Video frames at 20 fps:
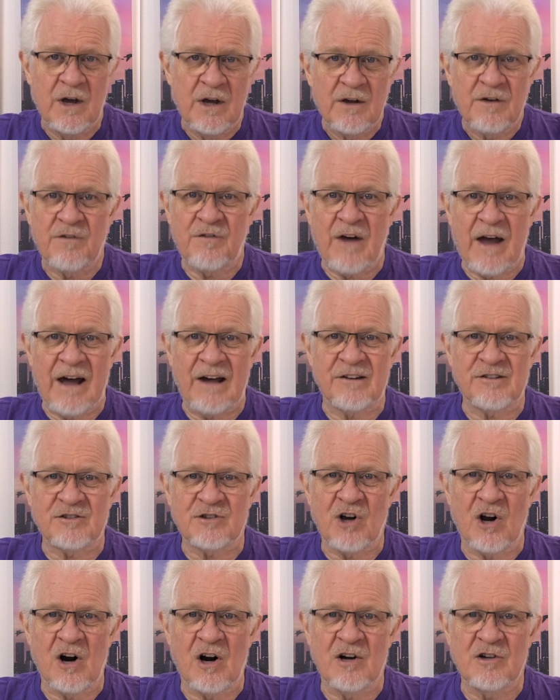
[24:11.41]
fast
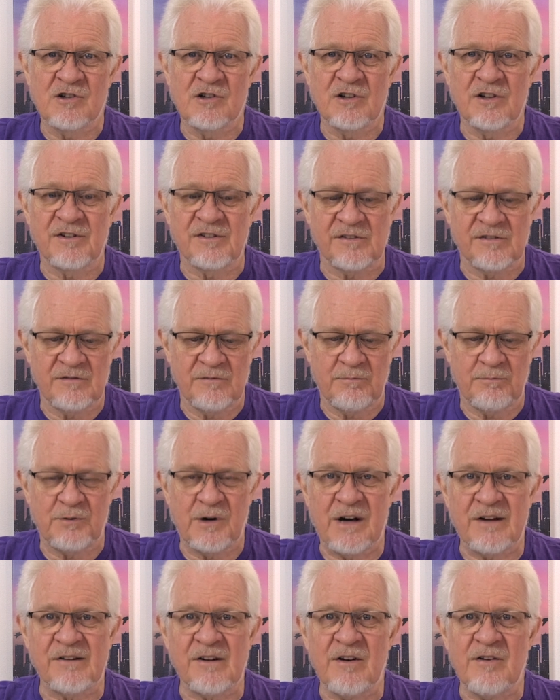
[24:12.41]
chargers
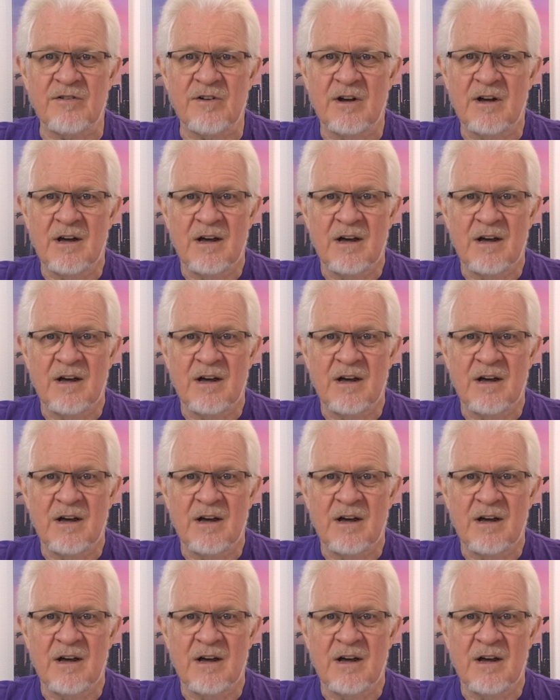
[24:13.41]
present.